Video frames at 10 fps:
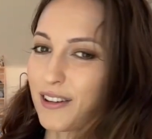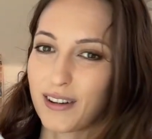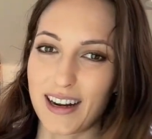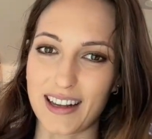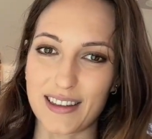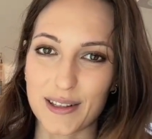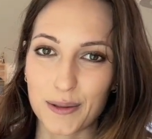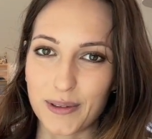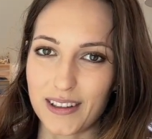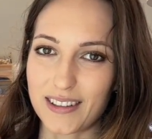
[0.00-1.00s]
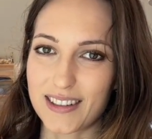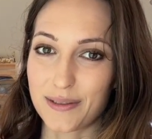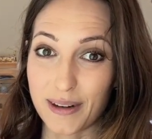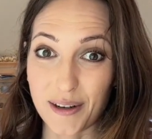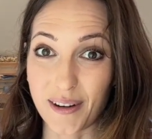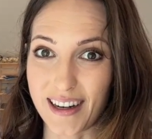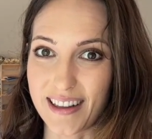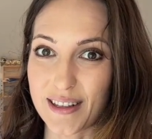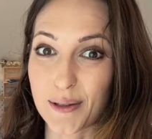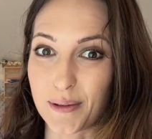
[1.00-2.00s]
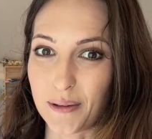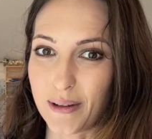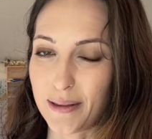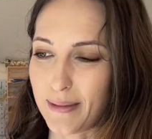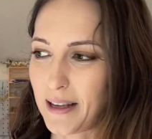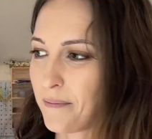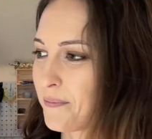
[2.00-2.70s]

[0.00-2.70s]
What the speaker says: creating this quilt, recreating this quilt with me.